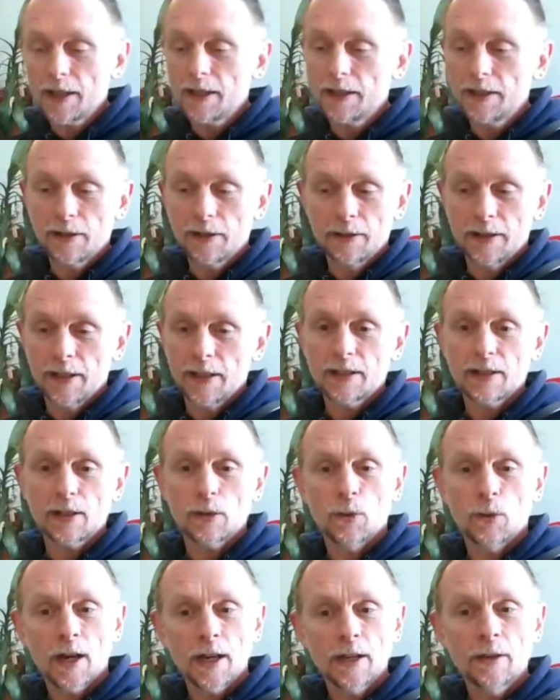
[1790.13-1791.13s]
doing this?
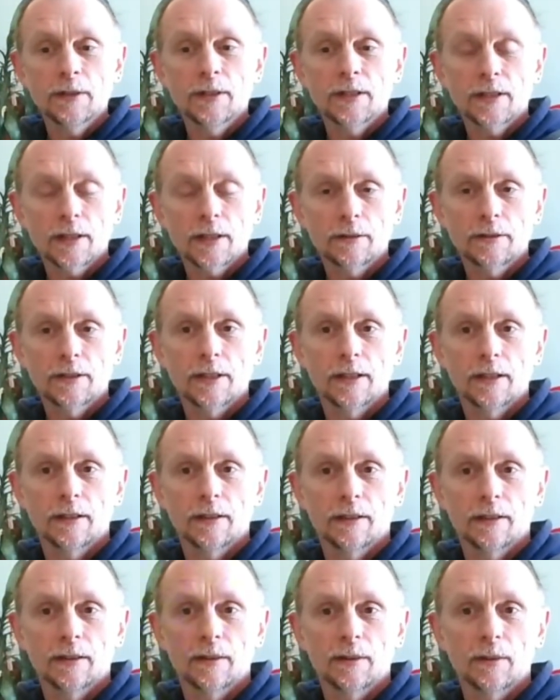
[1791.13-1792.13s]
Why are you
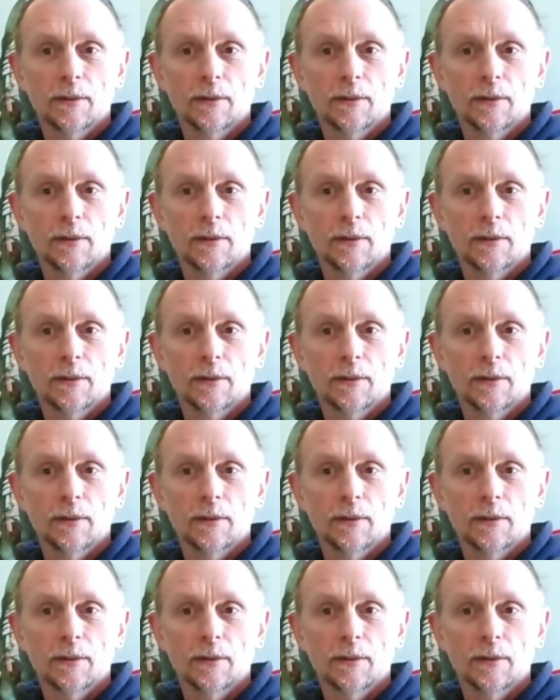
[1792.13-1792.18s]
insulting?